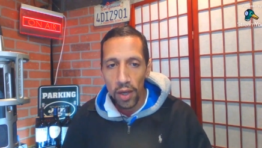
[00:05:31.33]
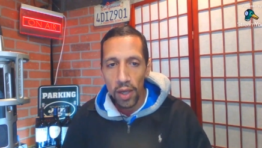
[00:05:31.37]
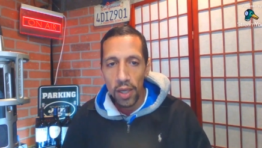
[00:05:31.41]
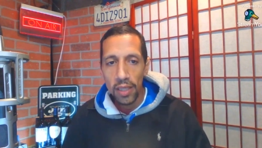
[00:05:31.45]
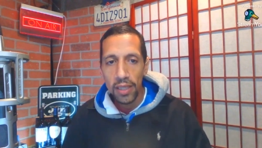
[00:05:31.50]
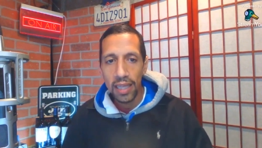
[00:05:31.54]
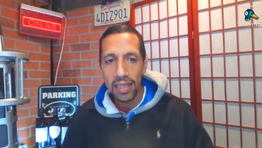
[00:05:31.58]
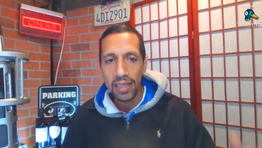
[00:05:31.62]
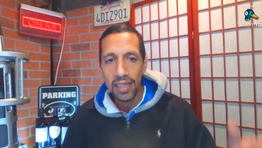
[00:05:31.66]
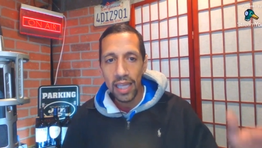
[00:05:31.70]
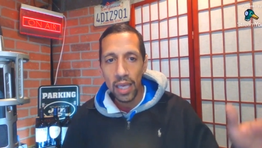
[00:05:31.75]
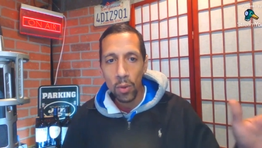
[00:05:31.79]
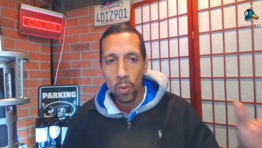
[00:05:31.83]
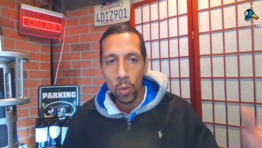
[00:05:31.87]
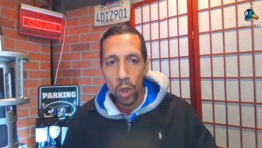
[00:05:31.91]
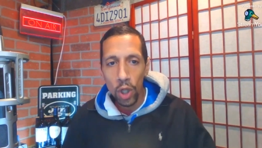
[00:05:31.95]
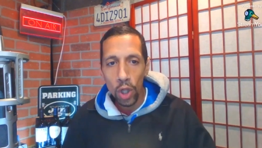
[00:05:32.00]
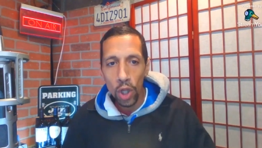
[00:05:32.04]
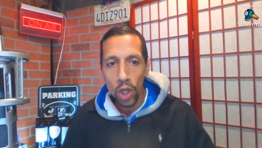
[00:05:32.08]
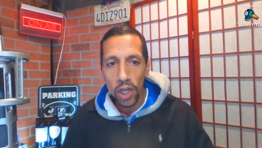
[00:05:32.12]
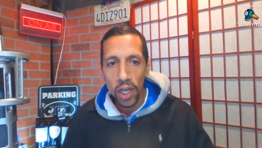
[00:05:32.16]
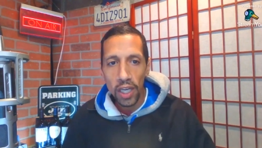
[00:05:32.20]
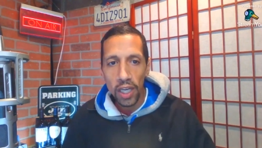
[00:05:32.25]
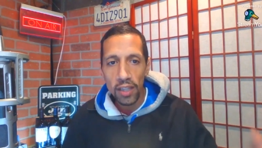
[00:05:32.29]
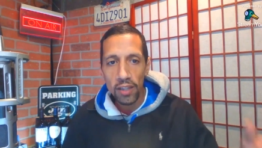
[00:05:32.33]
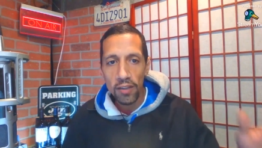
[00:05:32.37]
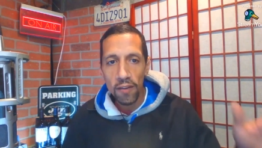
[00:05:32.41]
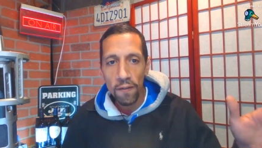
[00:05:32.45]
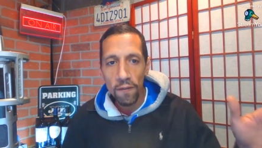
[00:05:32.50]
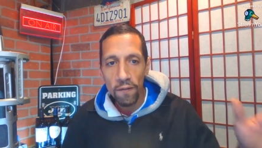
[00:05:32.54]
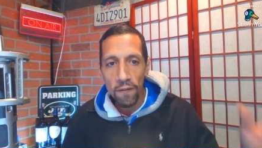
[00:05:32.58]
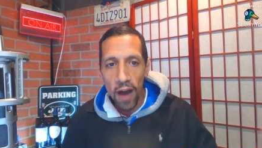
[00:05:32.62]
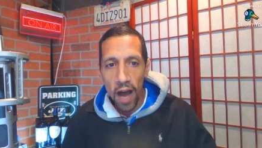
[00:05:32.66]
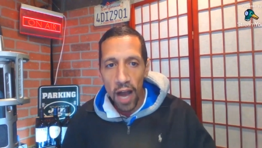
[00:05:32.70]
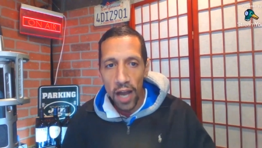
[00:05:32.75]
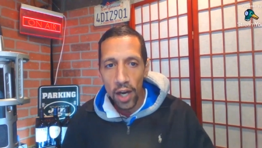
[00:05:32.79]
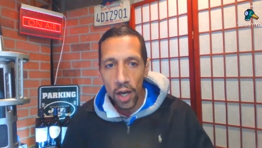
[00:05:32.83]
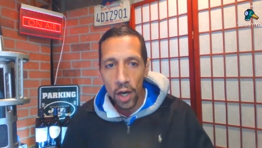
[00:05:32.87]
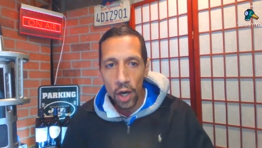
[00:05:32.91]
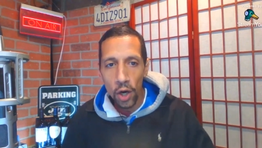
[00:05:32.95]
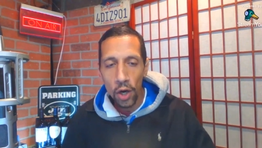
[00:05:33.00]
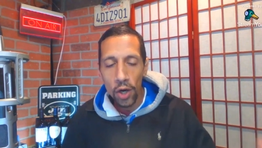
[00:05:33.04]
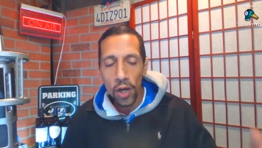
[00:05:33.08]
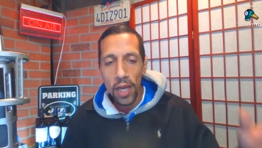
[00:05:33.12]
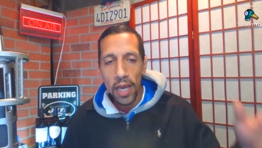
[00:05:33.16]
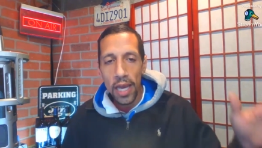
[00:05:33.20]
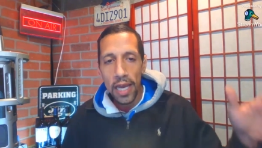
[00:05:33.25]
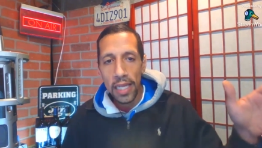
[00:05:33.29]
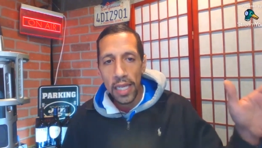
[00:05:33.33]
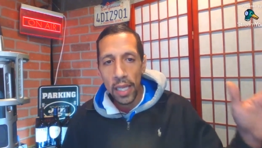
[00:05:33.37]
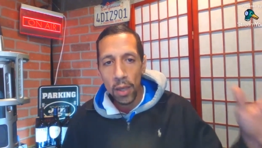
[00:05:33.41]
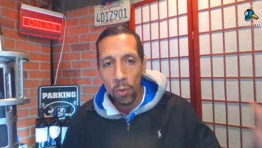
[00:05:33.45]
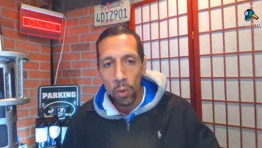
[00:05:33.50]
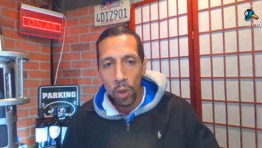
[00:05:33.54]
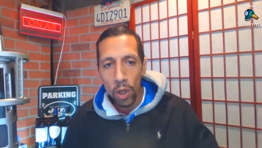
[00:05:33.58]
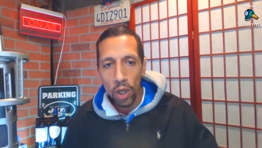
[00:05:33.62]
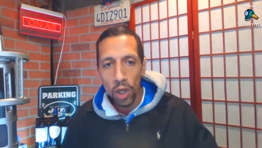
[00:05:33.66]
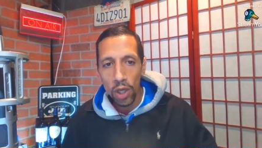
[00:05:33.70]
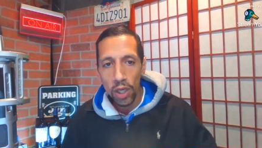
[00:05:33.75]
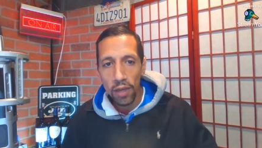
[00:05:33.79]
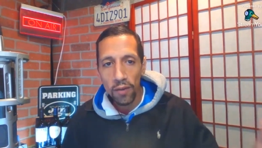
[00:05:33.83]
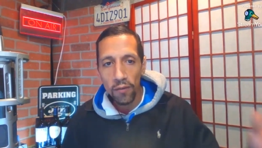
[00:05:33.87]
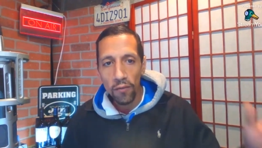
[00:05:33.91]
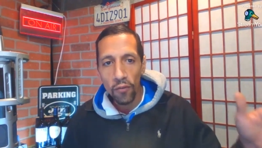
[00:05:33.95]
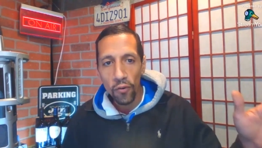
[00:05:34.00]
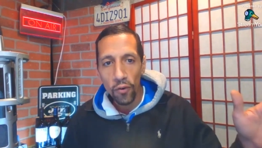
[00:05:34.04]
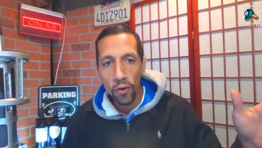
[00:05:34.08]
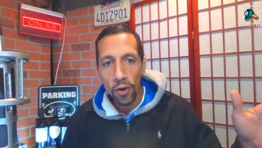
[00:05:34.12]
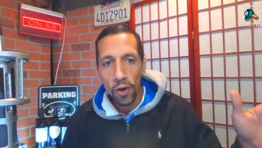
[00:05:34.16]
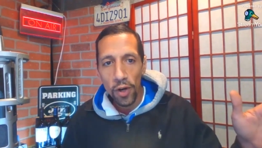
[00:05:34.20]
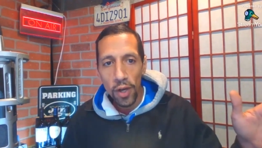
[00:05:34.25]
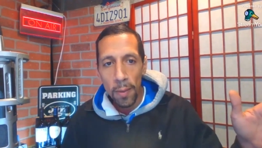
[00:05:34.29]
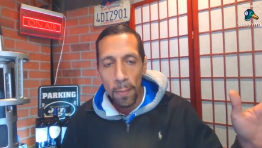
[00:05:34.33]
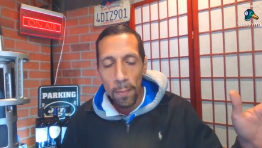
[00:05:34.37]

that they were looking to fire her and they were looking for